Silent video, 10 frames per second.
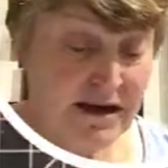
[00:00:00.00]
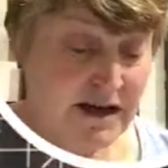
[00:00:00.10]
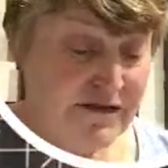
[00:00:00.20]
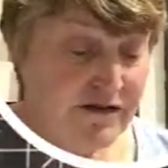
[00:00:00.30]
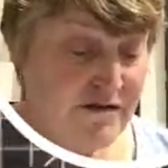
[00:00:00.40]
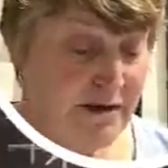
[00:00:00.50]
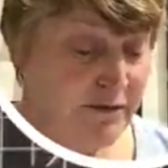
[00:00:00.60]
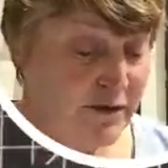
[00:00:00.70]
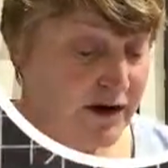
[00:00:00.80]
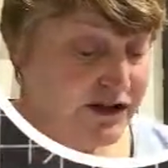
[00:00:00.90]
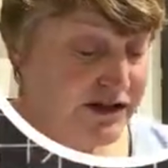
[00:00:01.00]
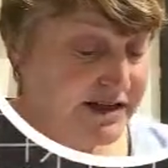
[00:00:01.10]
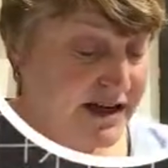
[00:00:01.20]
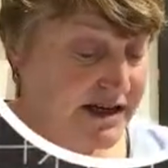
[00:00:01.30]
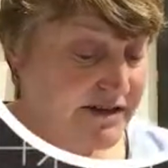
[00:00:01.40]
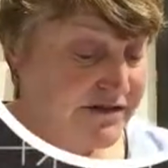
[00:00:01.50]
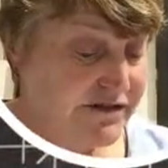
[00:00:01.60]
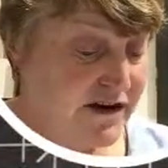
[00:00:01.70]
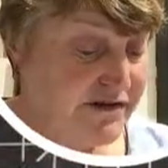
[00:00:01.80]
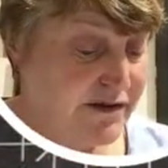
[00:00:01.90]
And if I remember what I just said,
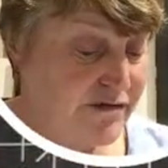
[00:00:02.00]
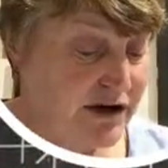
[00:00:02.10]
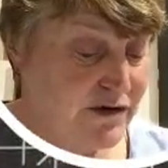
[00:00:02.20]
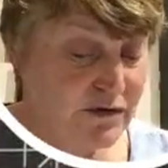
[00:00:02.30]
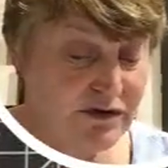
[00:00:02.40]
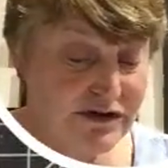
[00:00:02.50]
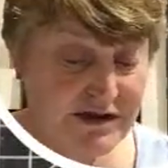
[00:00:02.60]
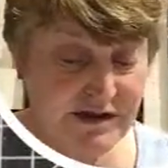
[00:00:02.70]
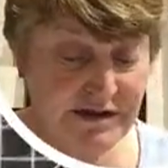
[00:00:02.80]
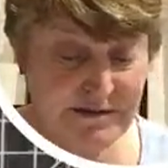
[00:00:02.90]
5 3/4